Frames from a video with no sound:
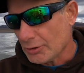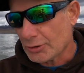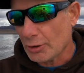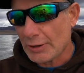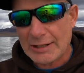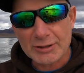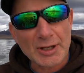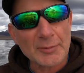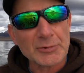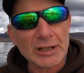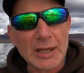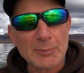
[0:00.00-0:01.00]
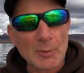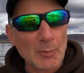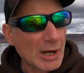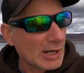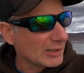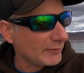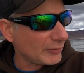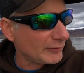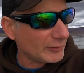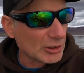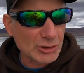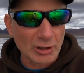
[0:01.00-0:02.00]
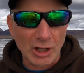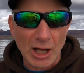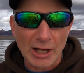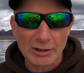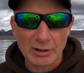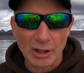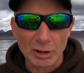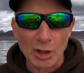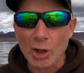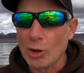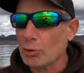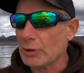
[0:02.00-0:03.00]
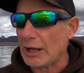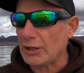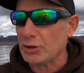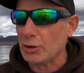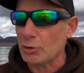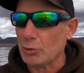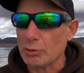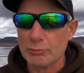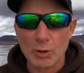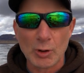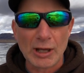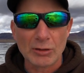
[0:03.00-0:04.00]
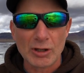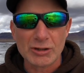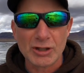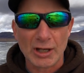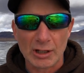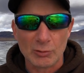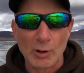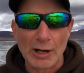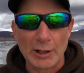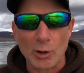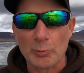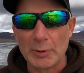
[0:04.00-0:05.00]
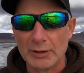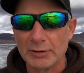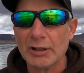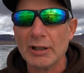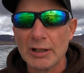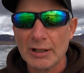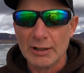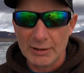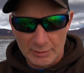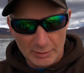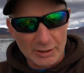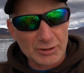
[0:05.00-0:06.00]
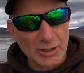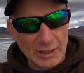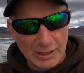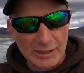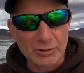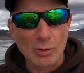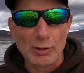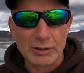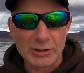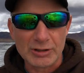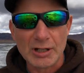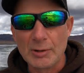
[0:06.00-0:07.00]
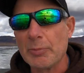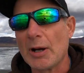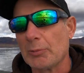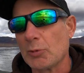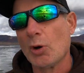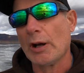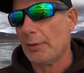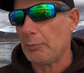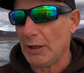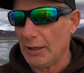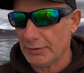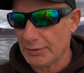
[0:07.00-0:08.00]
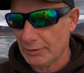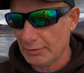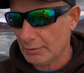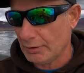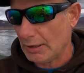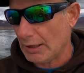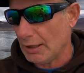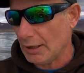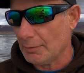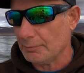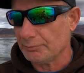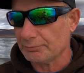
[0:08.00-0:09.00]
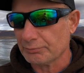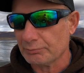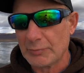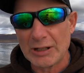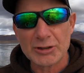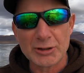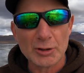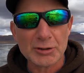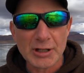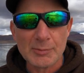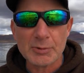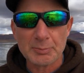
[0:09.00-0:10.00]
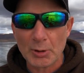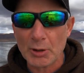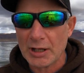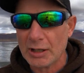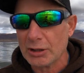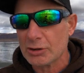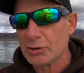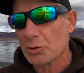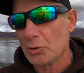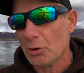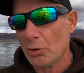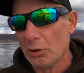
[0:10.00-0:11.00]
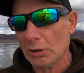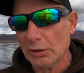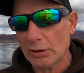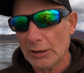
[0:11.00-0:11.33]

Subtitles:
So that's something to keep in mind if you fish a lot alone and you crank this thing wide open. This thing is going to tip up quite a bit. But it still seems pretty in control.